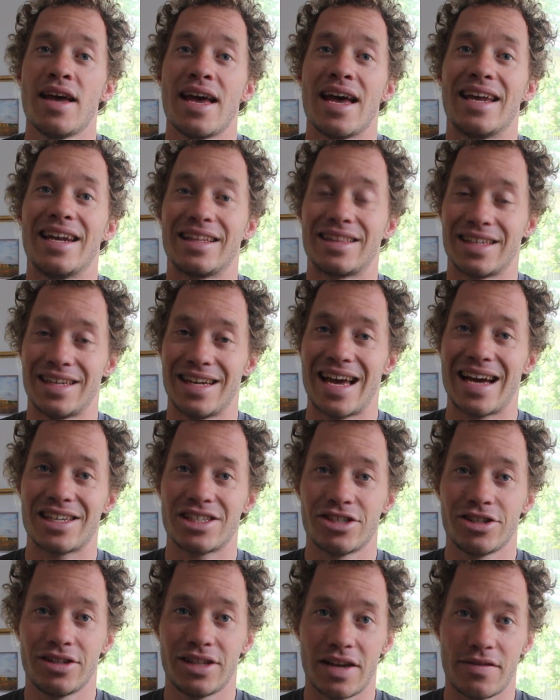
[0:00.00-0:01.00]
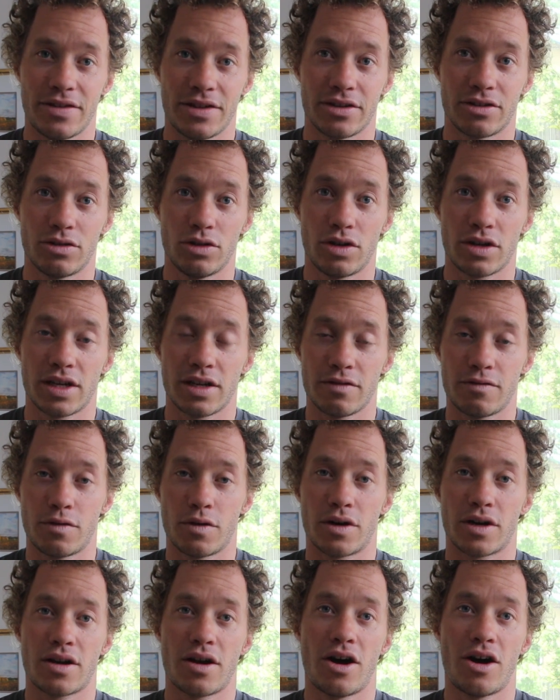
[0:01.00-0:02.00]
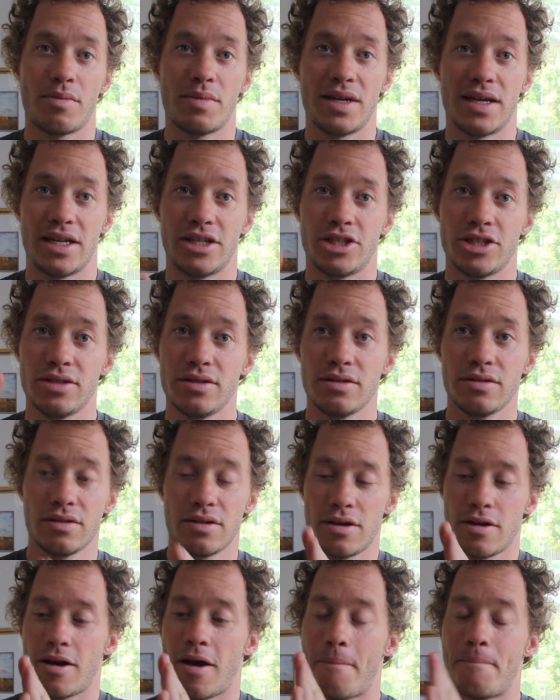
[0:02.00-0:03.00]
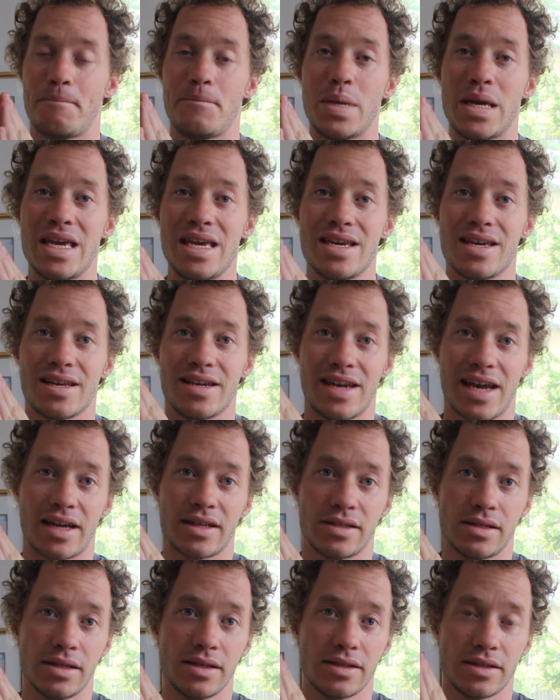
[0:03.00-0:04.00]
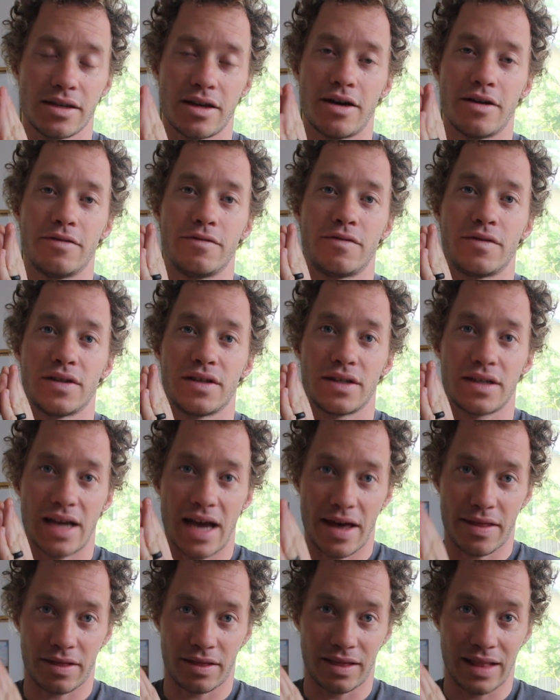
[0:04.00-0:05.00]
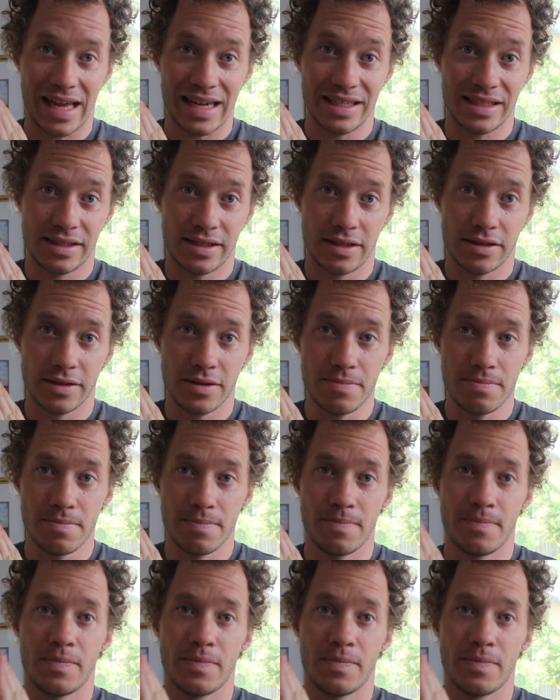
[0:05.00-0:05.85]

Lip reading: and at the national level, they're looking for a combination, a peak nexus of athleticism,